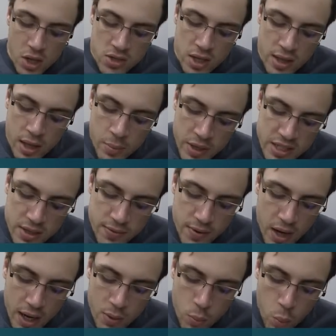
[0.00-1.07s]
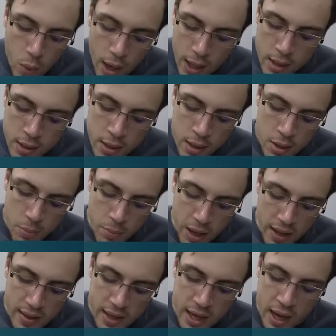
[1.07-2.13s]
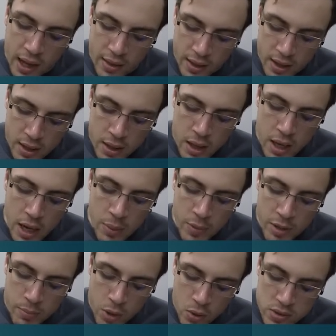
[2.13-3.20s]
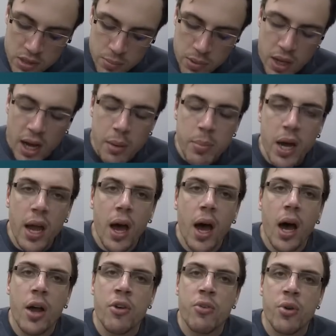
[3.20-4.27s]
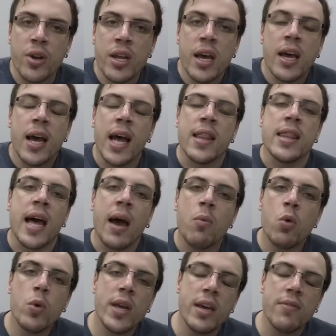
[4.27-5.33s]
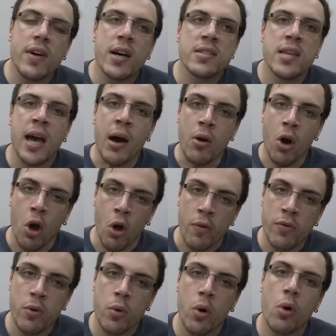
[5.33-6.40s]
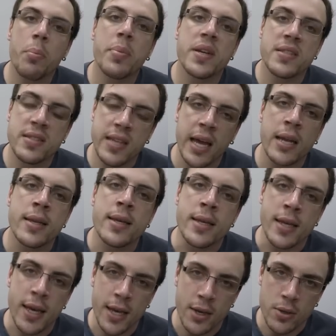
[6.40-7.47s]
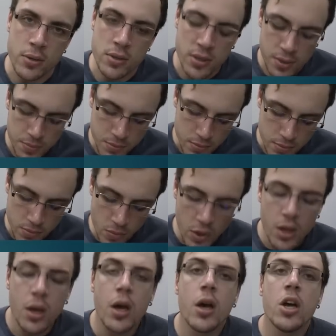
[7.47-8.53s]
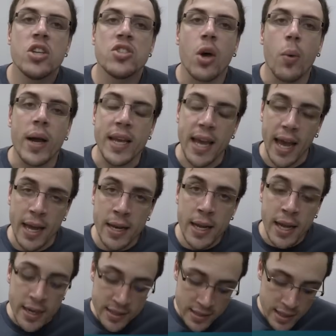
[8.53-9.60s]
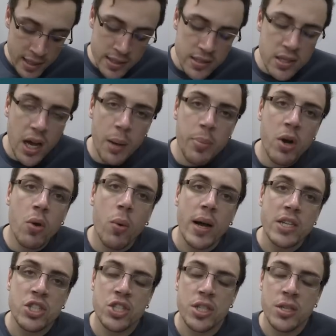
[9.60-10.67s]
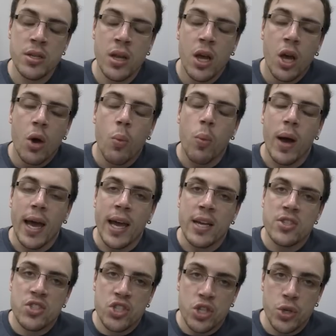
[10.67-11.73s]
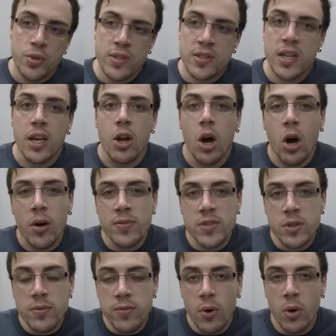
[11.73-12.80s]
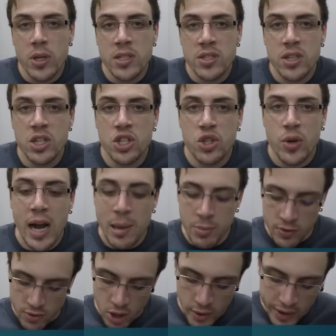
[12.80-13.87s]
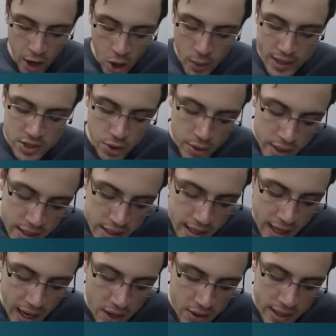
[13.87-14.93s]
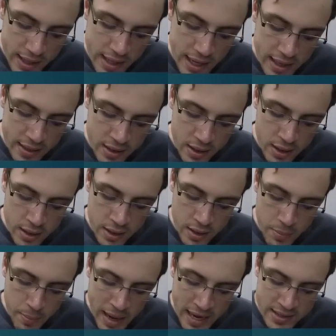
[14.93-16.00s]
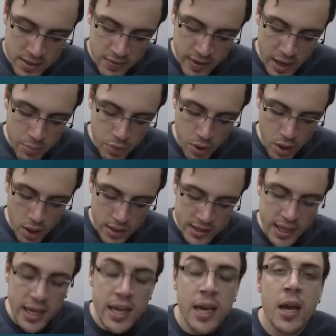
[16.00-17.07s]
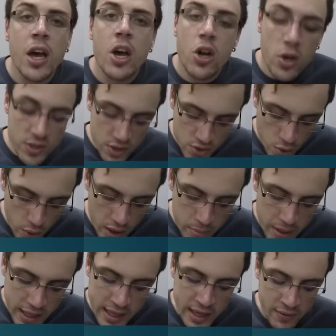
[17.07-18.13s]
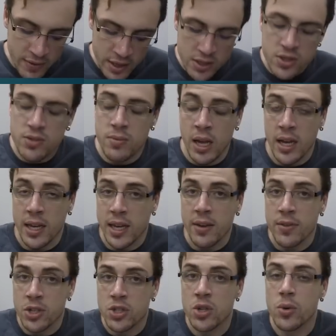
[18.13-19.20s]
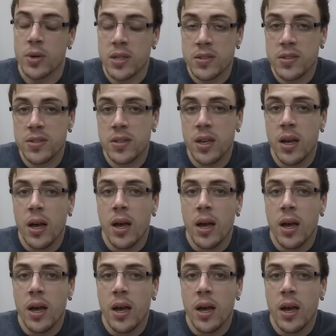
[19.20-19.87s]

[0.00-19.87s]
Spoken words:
So then we divide one by the other and we multiply it by 100, and that will give us our overall percent yield. So again, it is this type of question where students can often fall into the trap of going, oh, I don't need to calculate the mass of our product here because it's already been given to us.